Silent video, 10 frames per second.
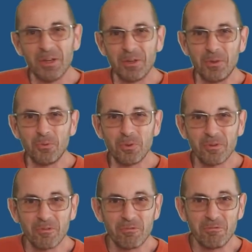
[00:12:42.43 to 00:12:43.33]
you
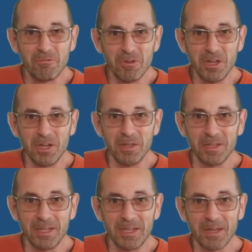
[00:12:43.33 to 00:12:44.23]
wouldn't
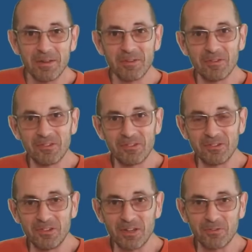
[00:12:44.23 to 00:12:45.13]
really
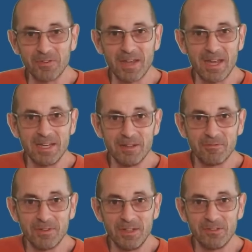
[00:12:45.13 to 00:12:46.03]
suggest that any
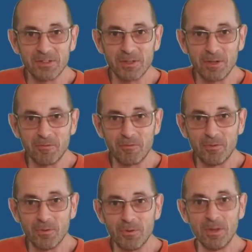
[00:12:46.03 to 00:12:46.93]
of these are going
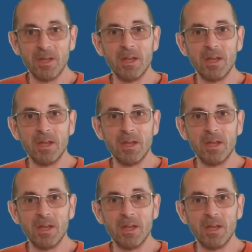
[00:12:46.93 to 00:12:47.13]
for